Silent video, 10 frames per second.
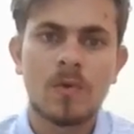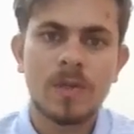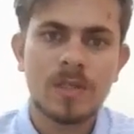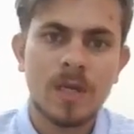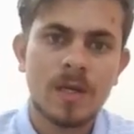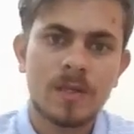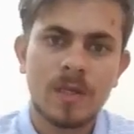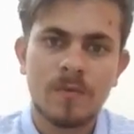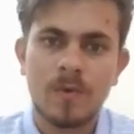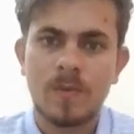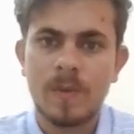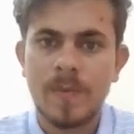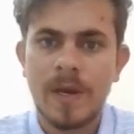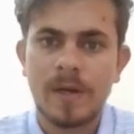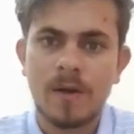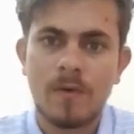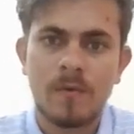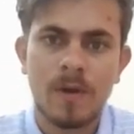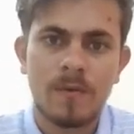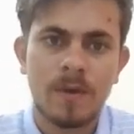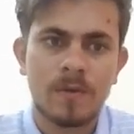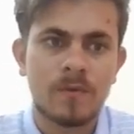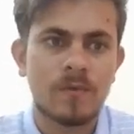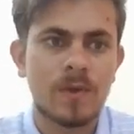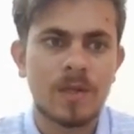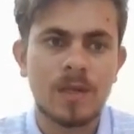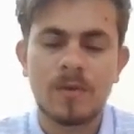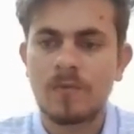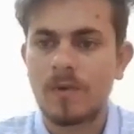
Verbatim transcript: who decided they would be better off living with their